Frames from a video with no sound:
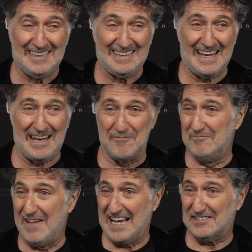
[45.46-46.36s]
that
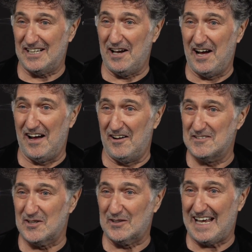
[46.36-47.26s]
I'm actually
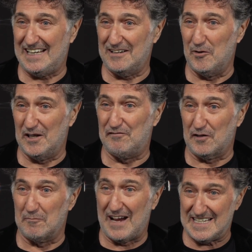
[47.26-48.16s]
also getting one
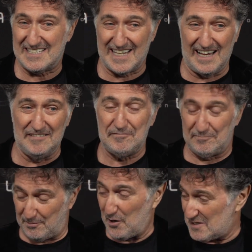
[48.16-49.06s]
for myself
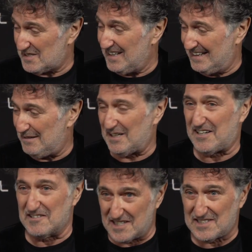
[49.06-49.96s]
personally
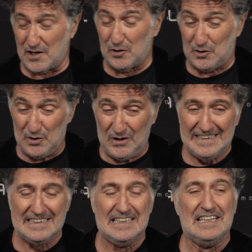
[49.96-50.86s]
because it's so cool.
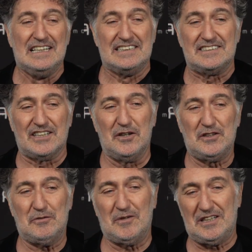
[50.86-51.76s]
So
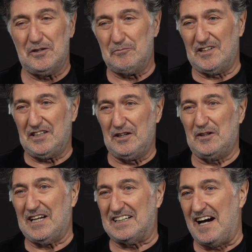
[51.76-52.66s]
when you
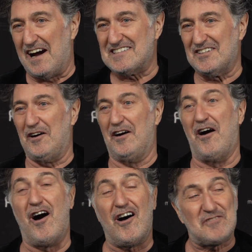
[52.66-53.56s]
look at cars, you
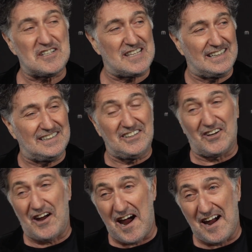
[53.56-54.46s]
obviously in
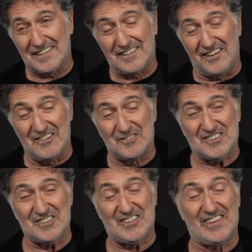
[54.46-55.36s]
your heart
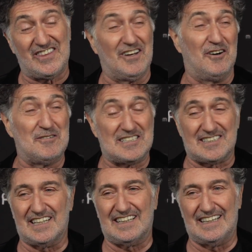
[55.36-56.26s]
also always
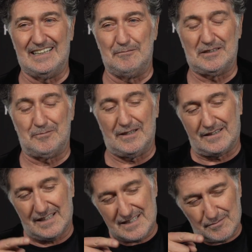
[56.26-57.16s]
think a little bit, well,
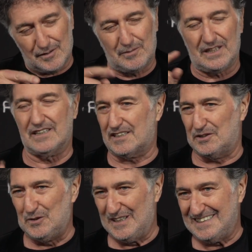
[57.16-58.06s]
this would be the
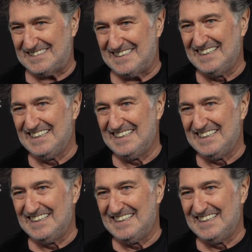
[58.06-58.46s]
coolest,